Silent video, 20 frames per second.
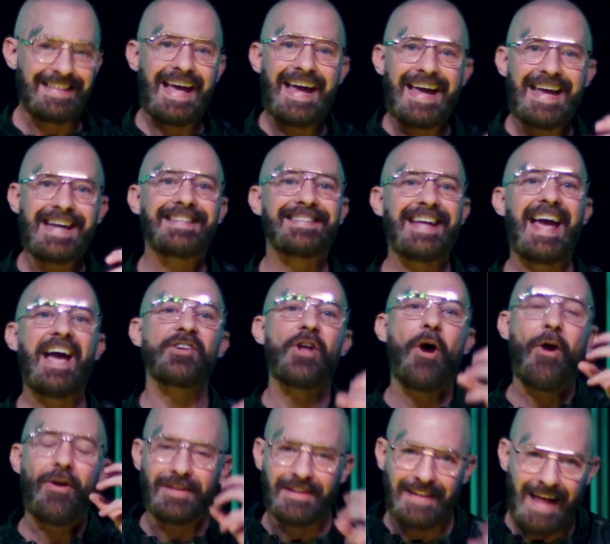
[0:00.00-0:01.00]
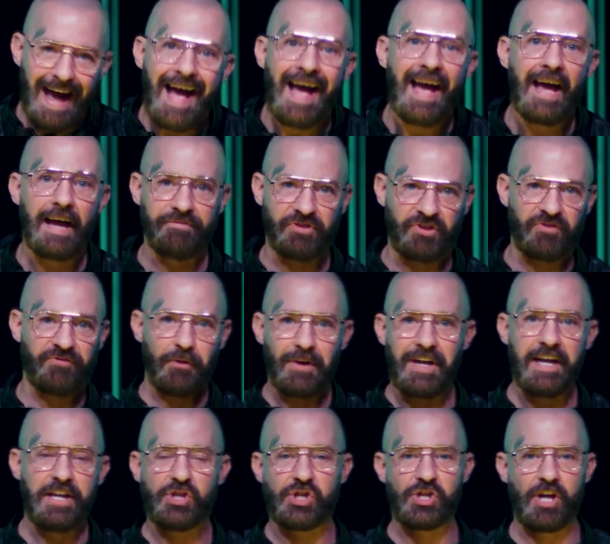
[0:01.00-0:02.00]
laying down our lives for
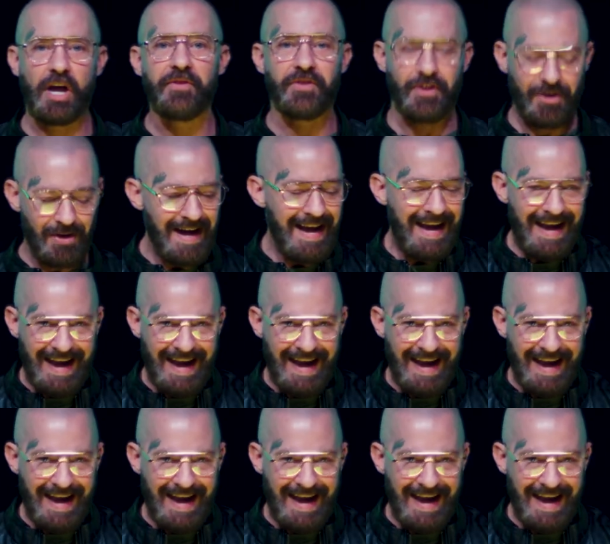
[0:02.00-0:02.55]
each other